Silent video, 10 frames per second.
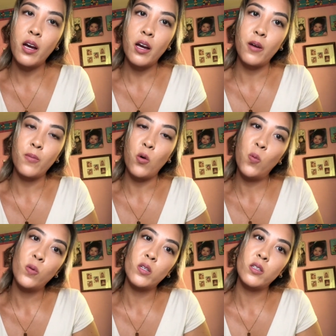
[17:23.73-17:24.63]
I'm
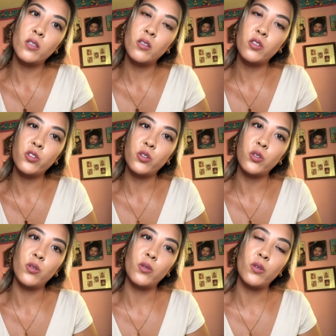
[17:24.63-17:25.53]
open
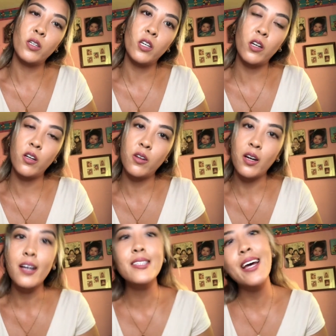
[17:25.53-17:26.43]
to hearing you guys